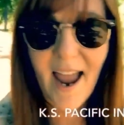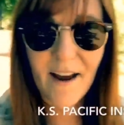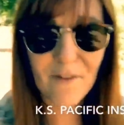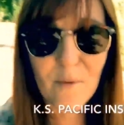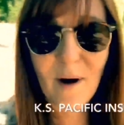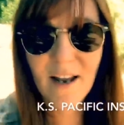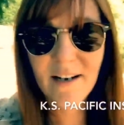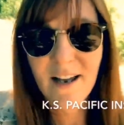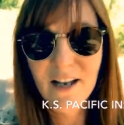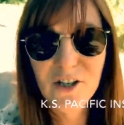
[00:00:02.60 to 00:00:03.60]
Hey
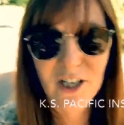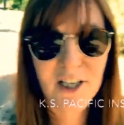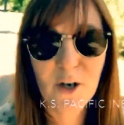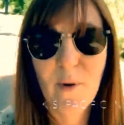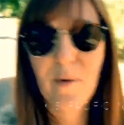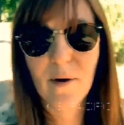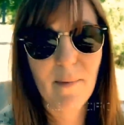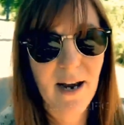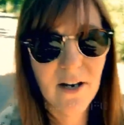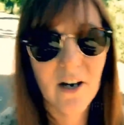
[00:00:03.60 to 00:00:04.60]
everyone, just a quick
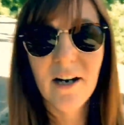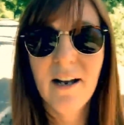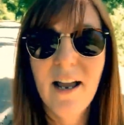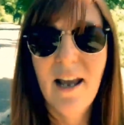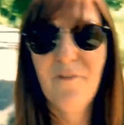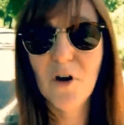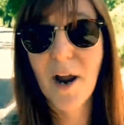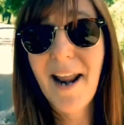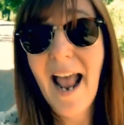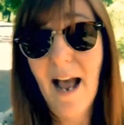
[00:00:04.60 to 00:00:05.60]
reminder, if
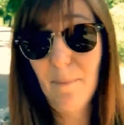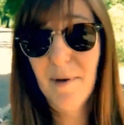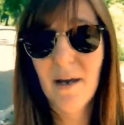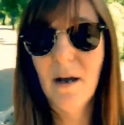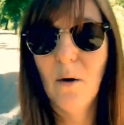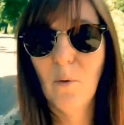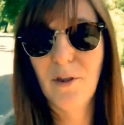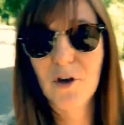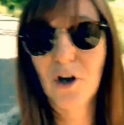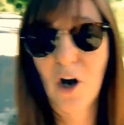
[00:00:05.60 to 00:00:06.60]
you're unhappy
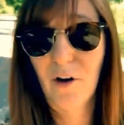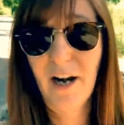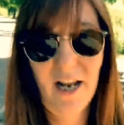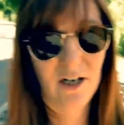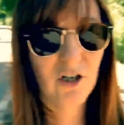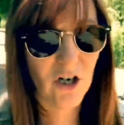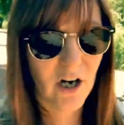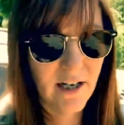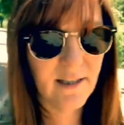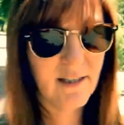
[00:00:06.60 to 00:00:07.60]
with your current
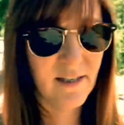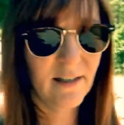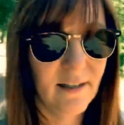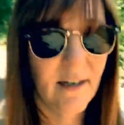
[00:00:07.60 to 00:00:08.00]
insurance,